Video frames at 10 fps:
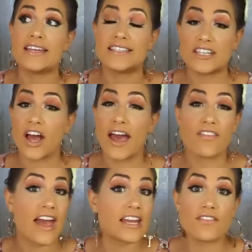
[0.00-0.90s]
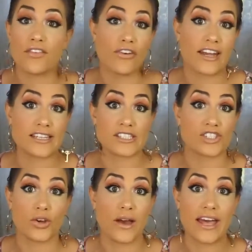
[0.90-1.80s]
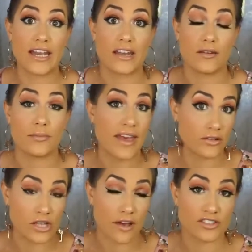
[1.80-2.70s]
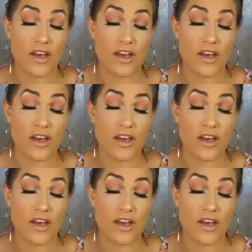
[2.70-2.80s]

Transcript: did not have any of the finances to go ahead and pay those off.